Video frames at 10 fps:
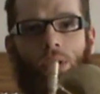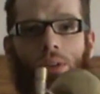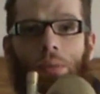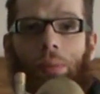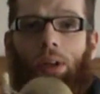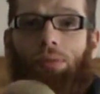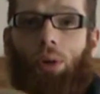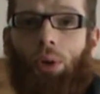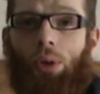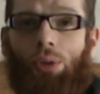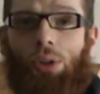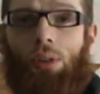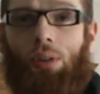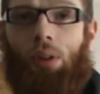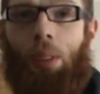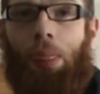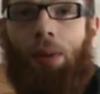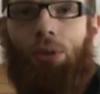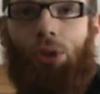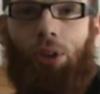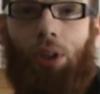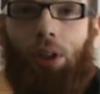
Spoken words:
some better photos, so you can get